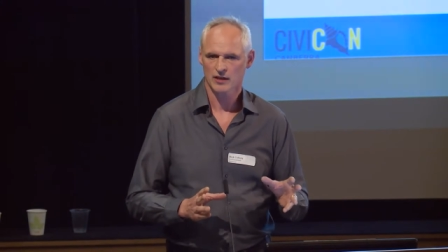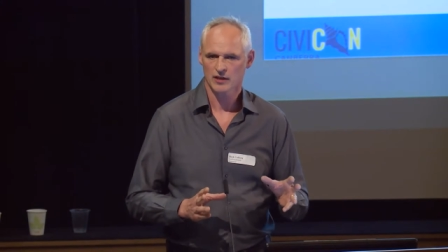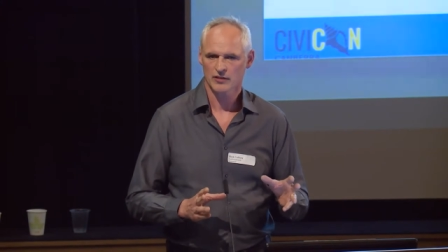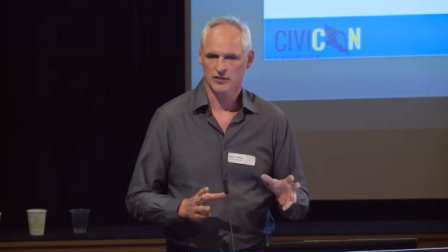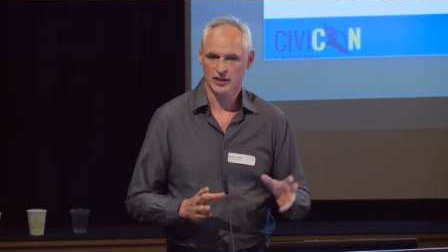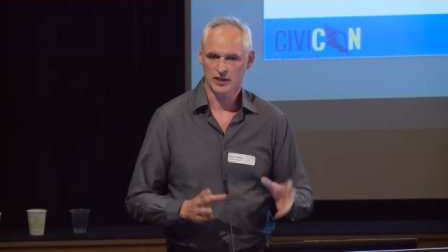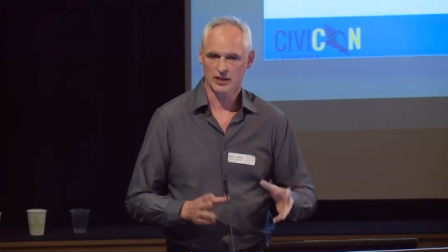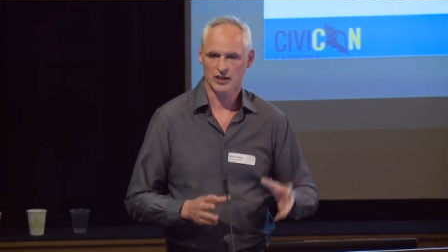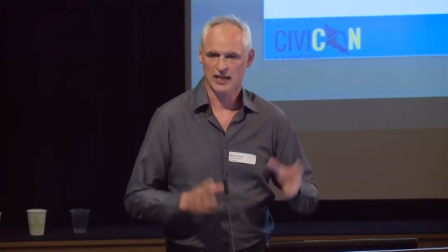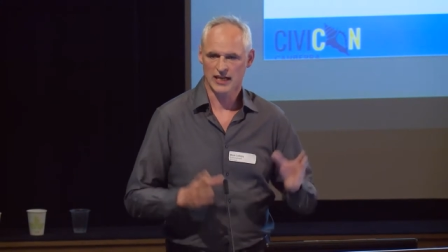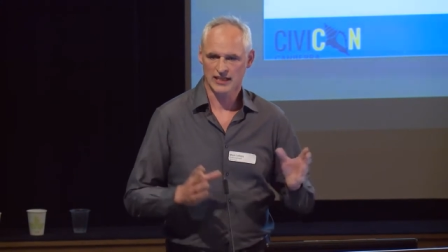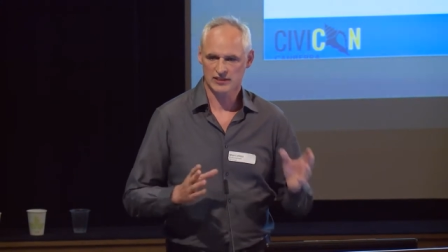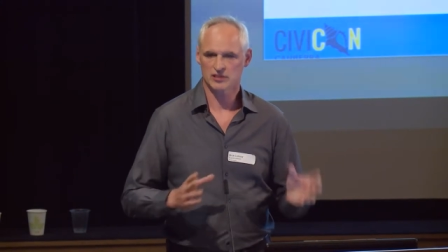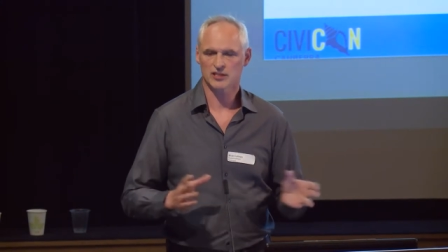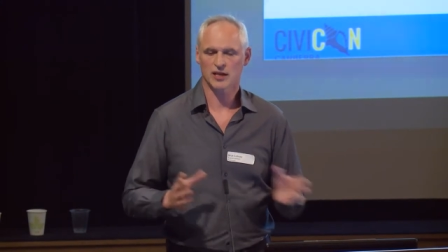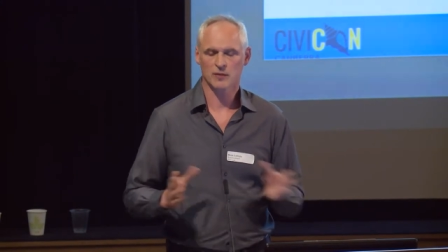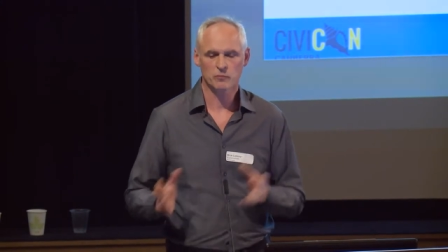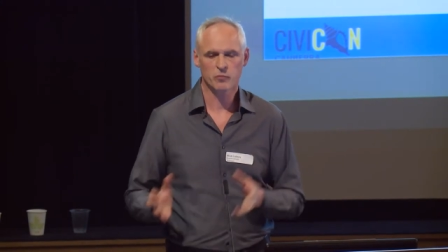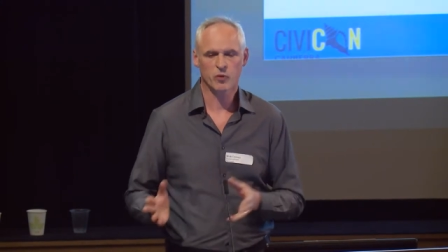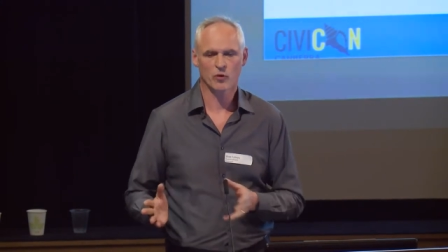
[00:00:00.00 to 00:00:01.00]
that at
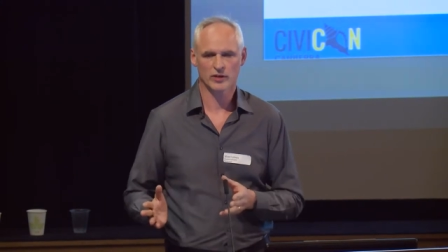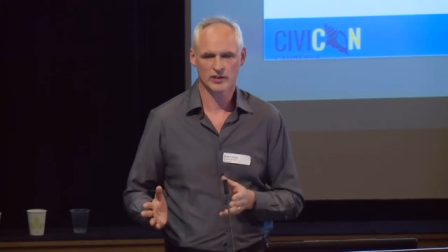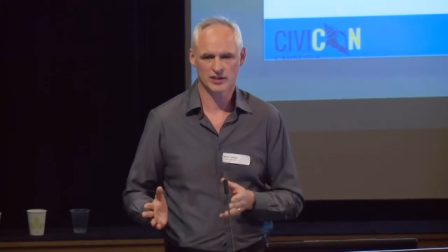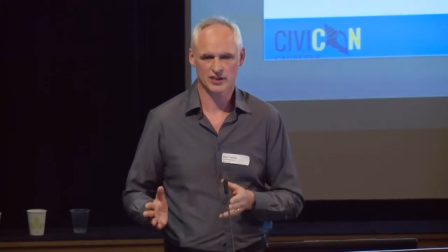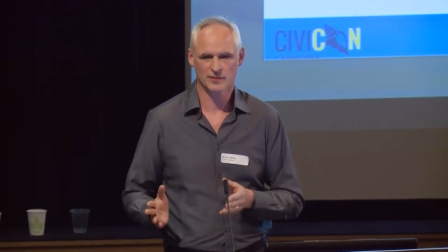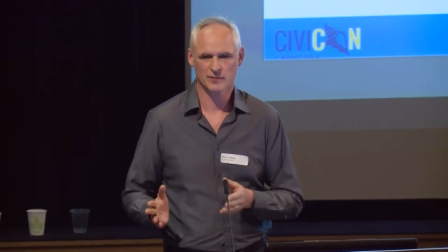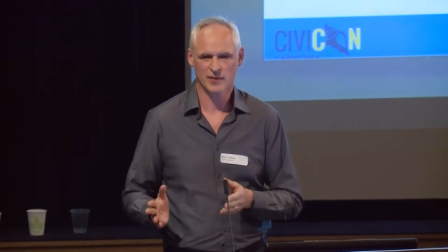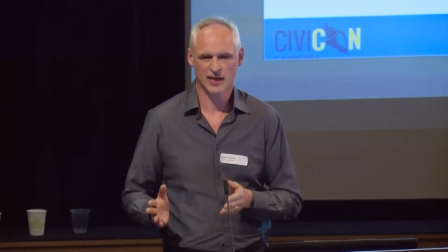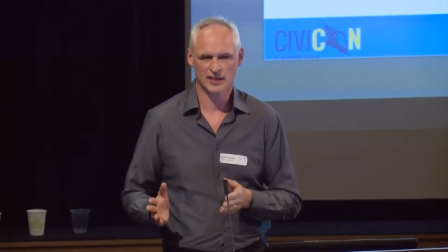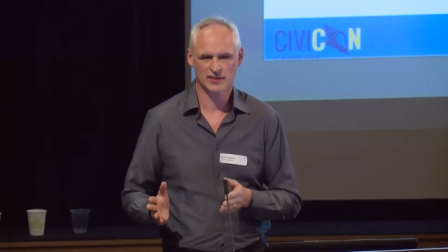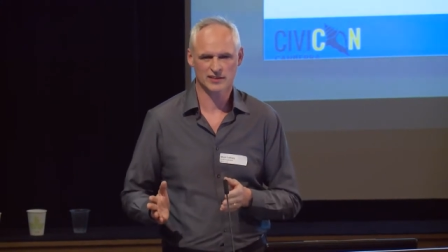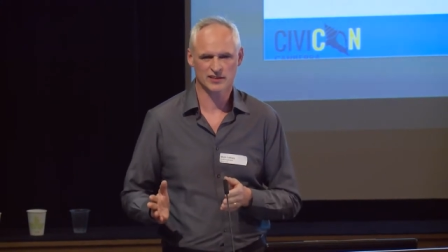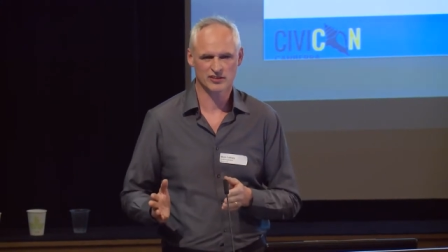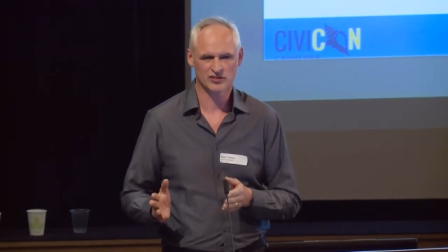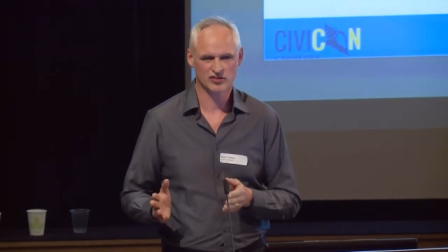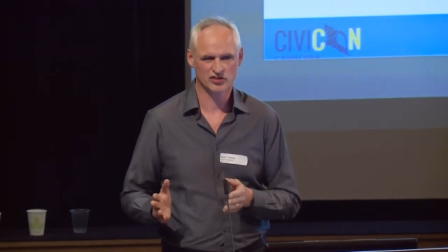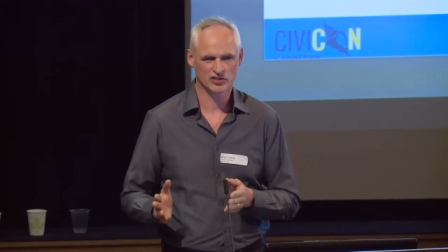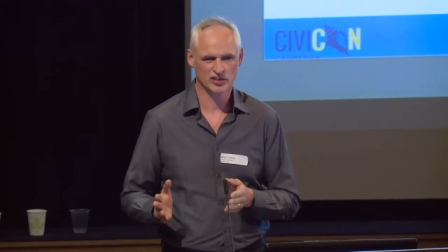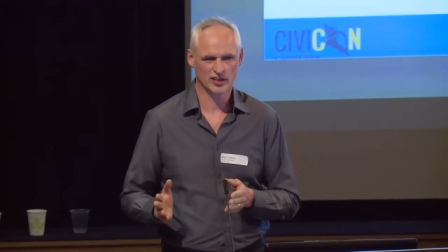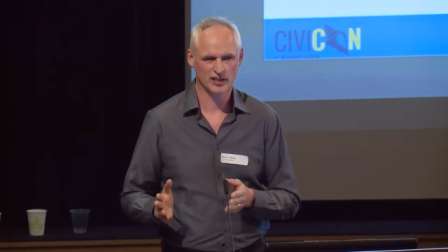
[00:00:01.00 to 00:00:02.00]
some point you might
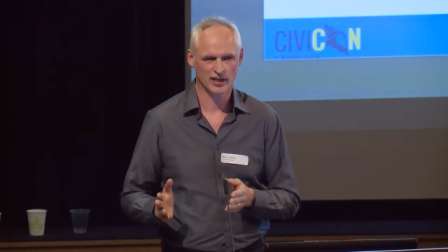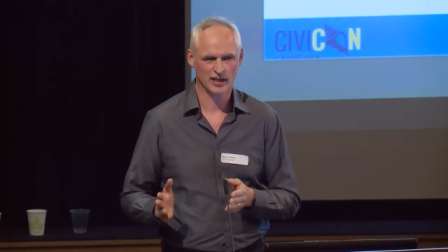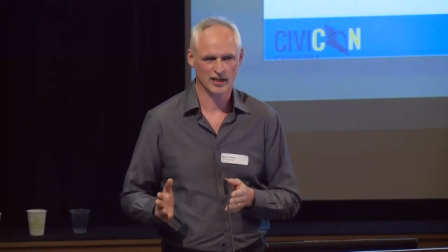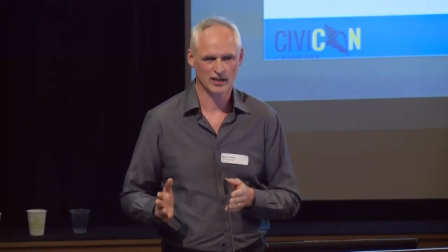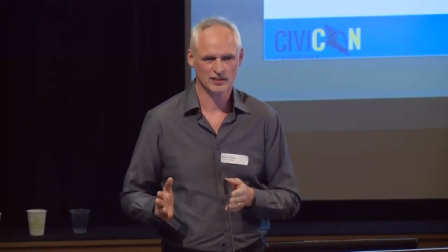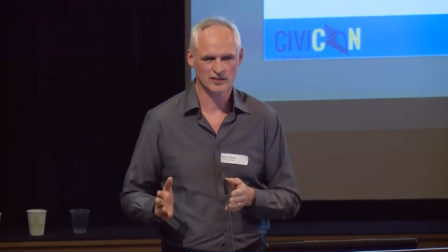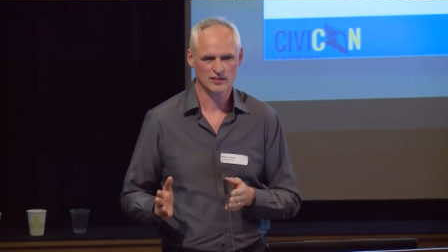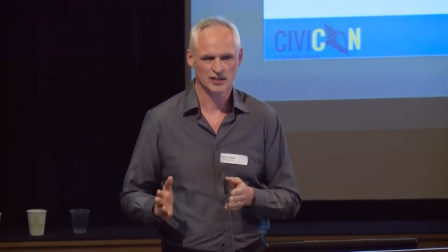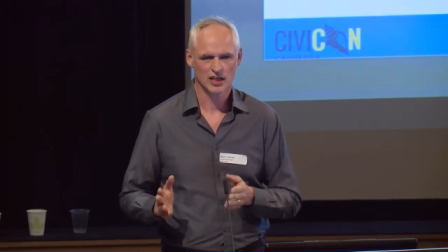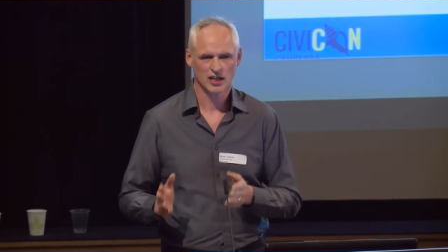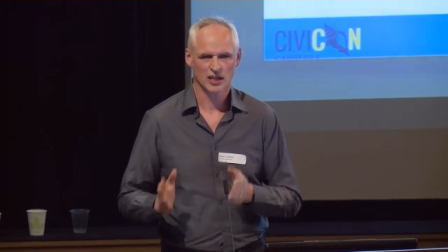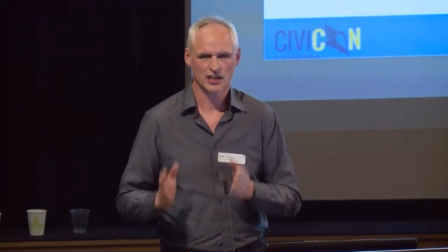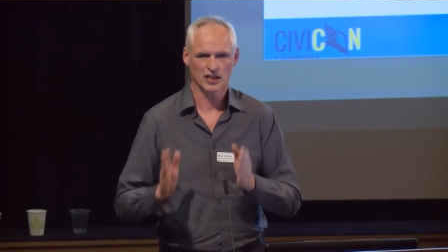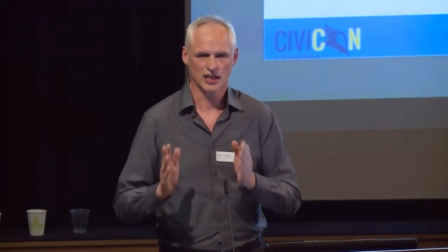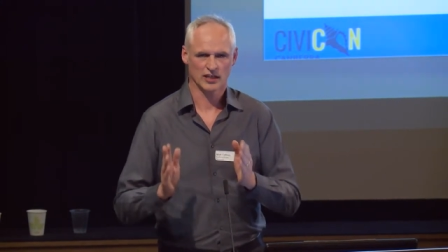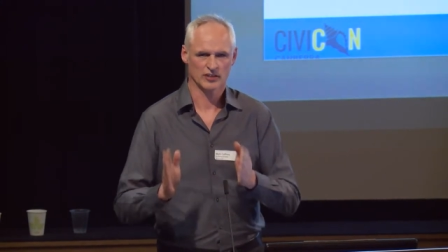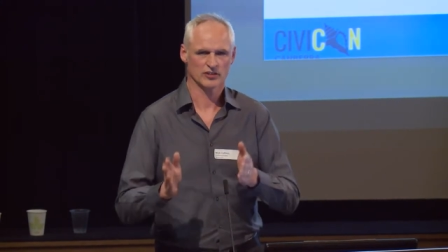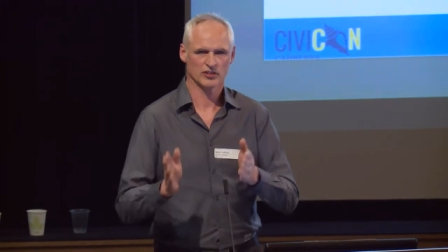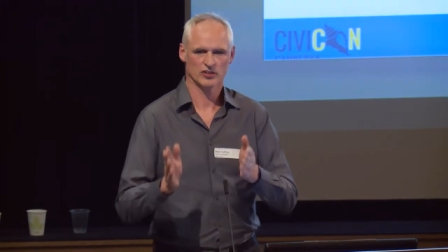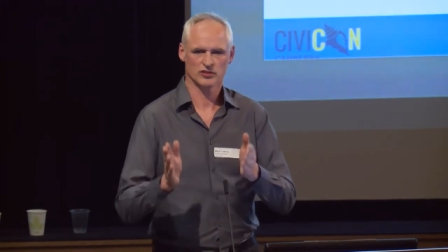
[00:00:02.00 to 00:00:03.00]
consider,
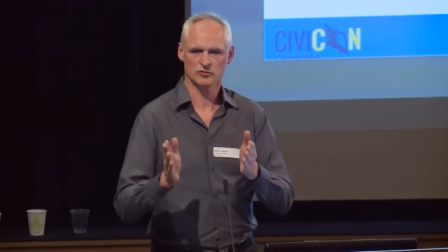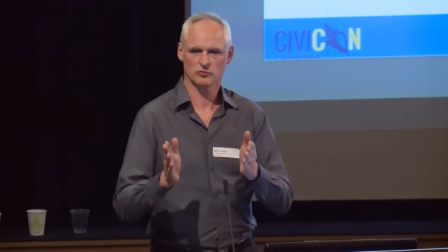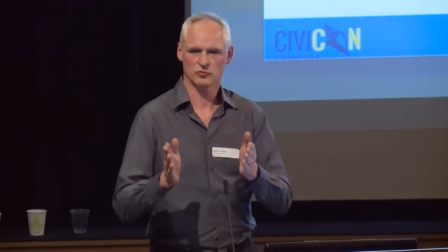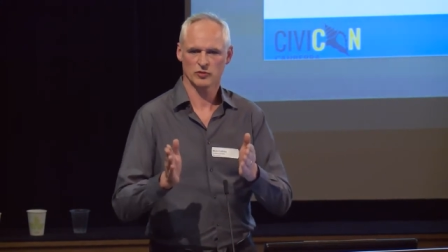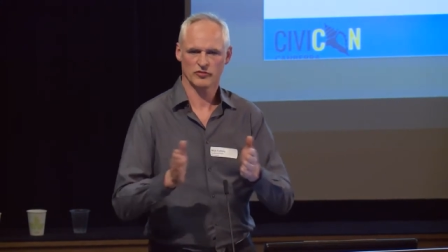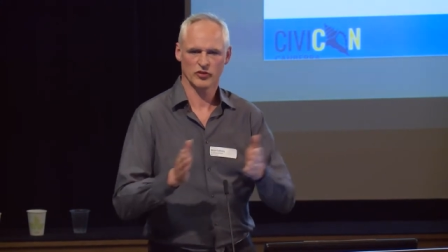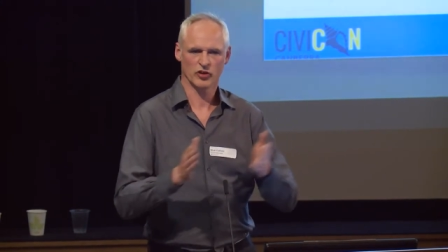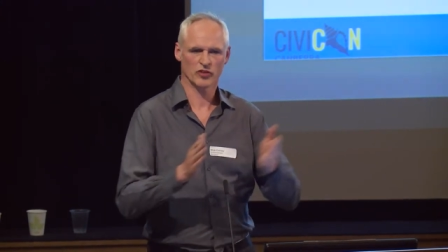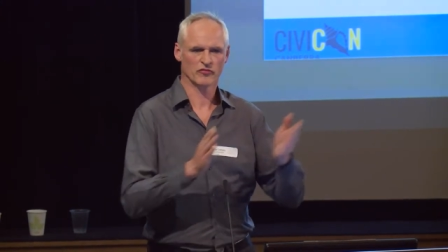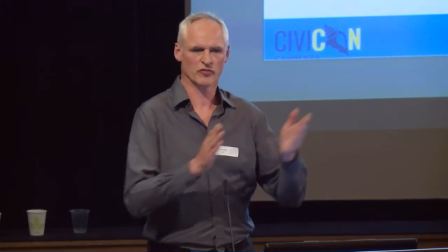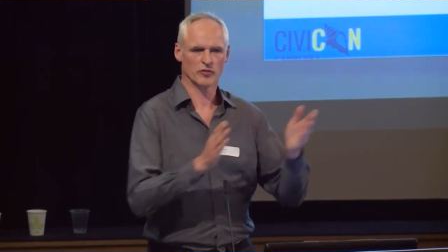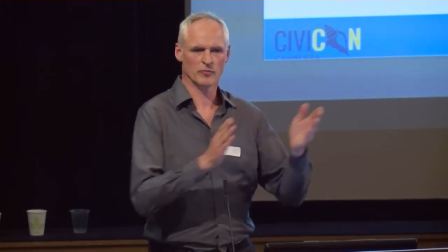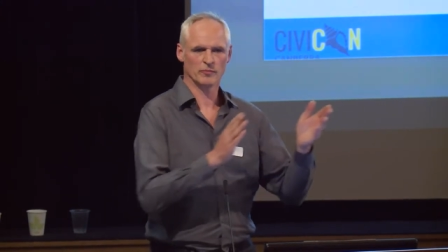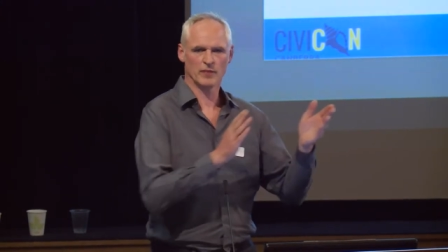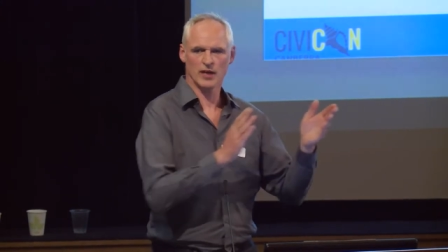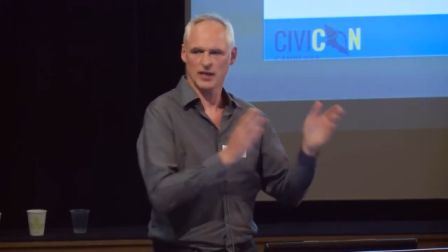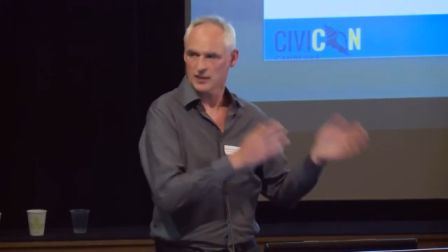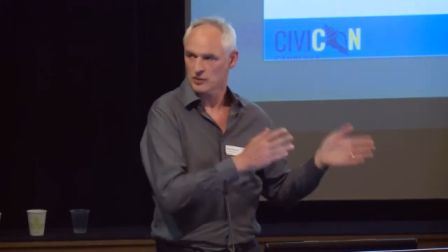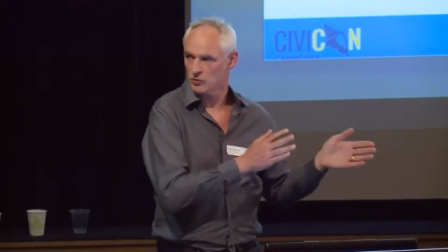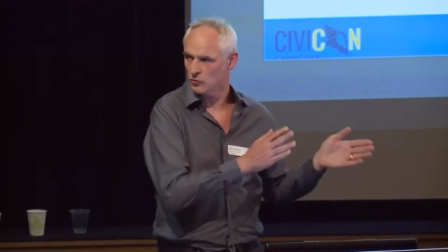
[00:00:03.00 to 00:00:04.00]
like we've heard from
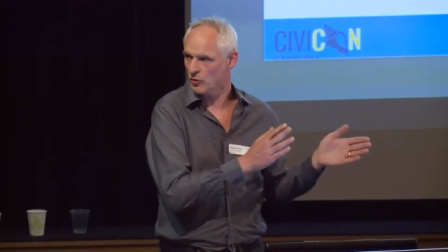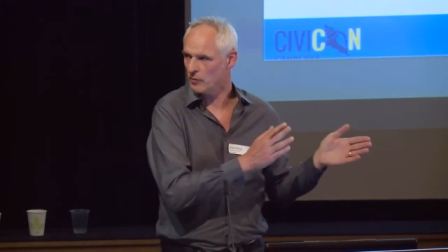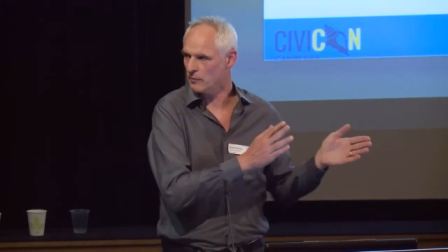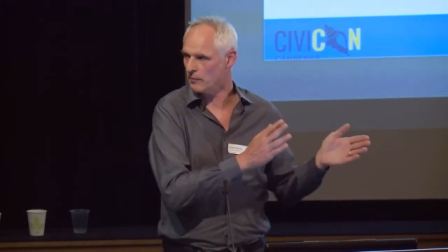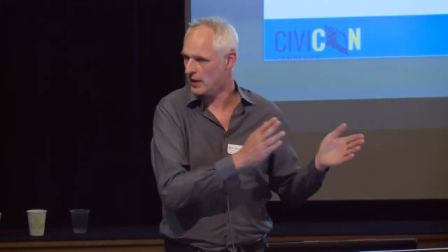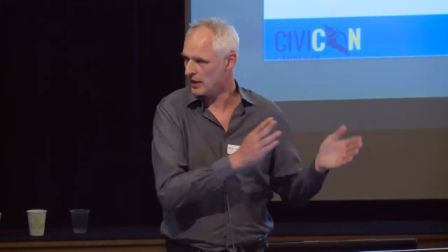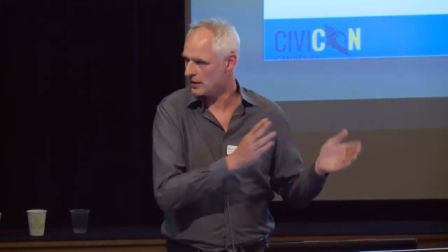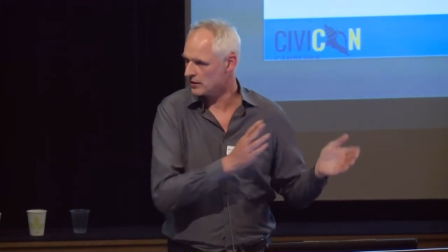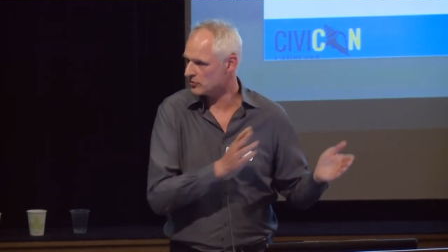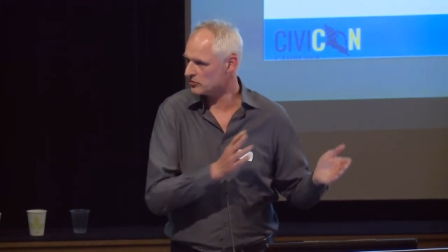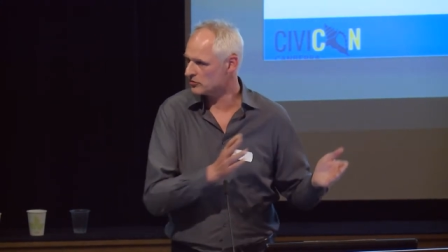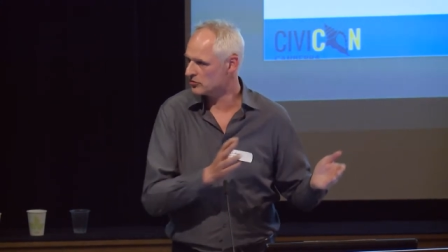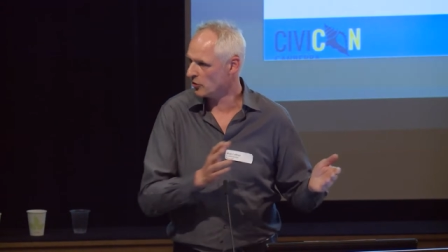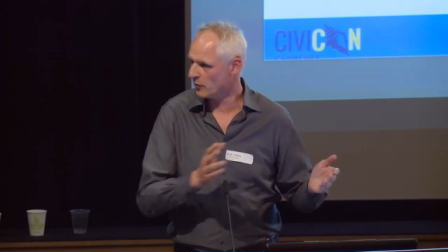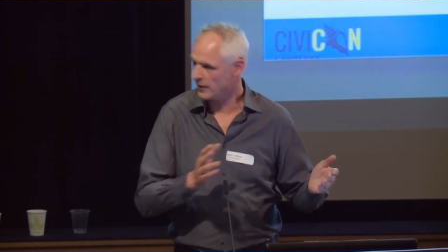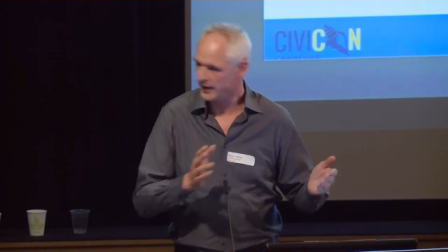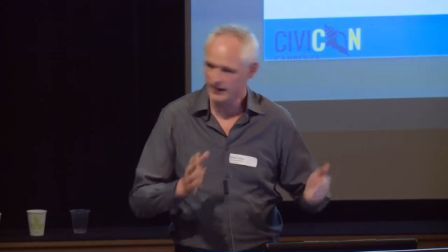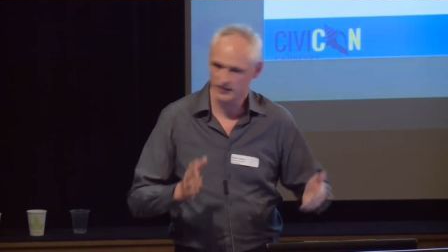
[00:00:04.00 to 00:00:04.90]
Michael, what Michael's doing.